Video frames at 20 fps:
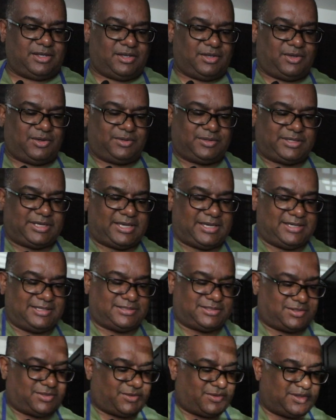Okay,
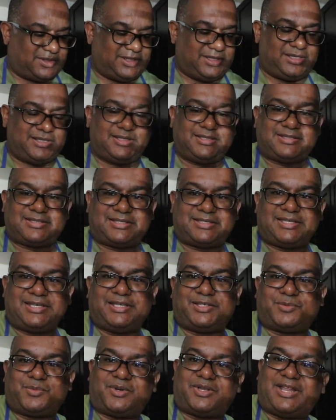so this
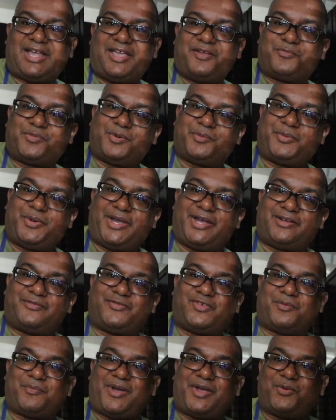is what I prepared
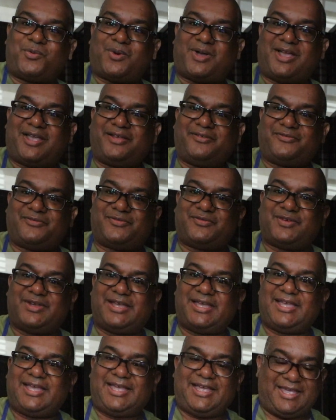for my wife,
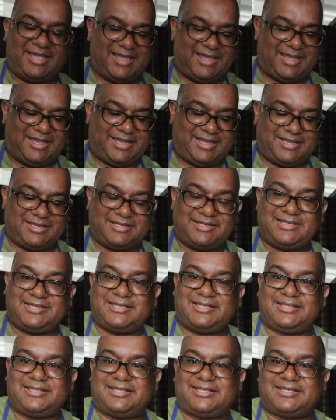and
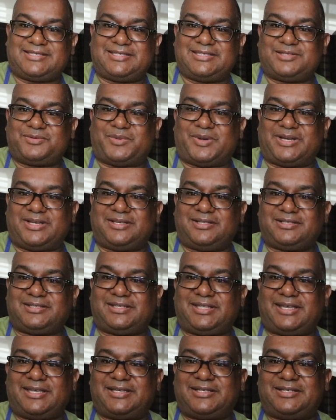this is what it looks
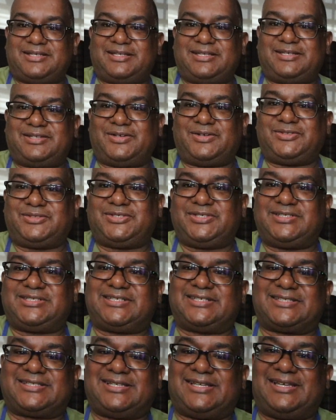like. Don't you
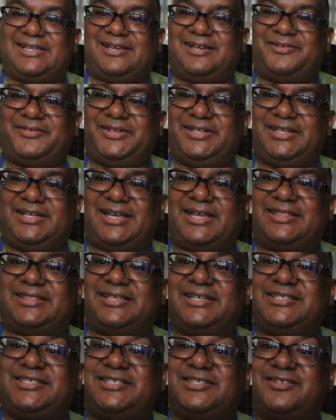just love it? I
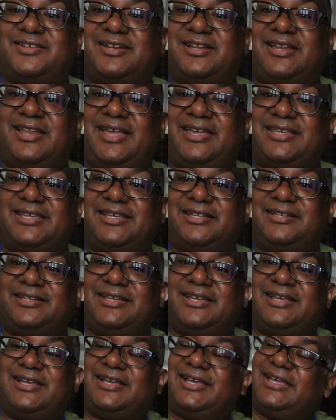think she's gonna like it.
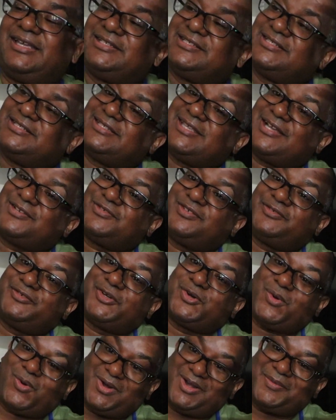She's actually
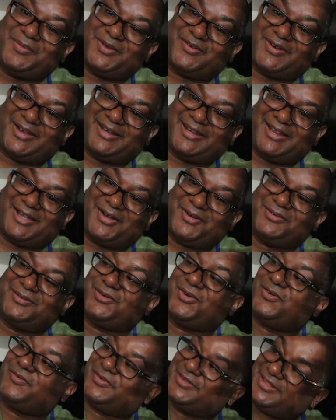recording me right now
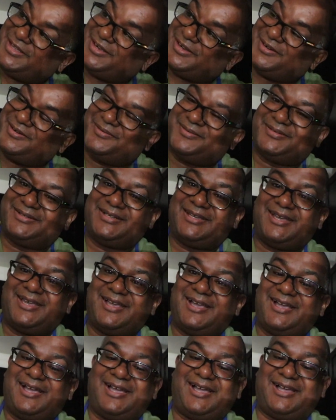over there.
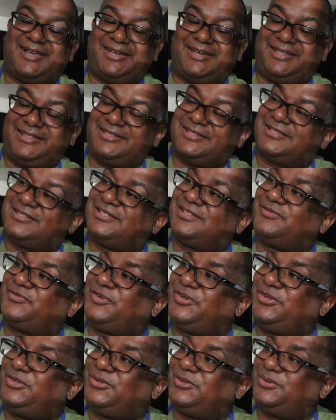Honey, this is
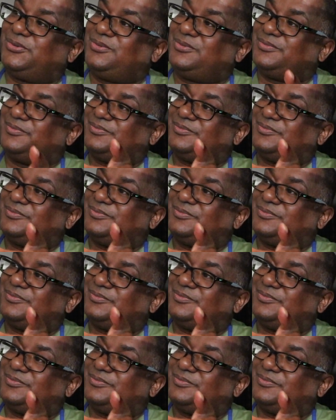for you.